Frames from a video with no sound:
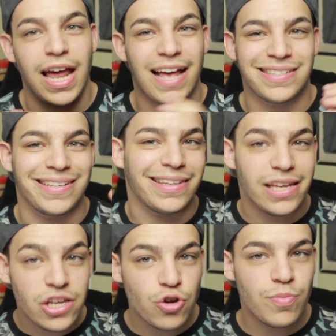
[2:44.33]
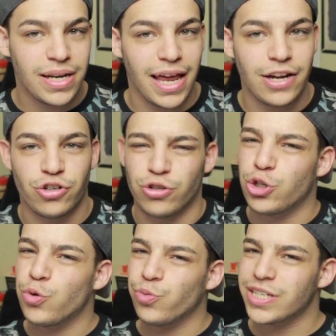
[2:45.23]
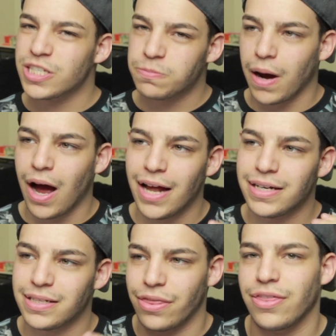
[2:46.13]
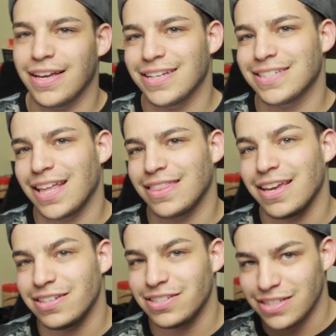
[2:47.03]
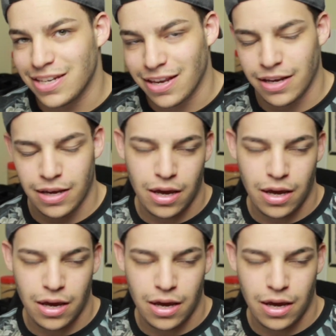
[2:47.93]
as in the human nature, to respond to things that they see.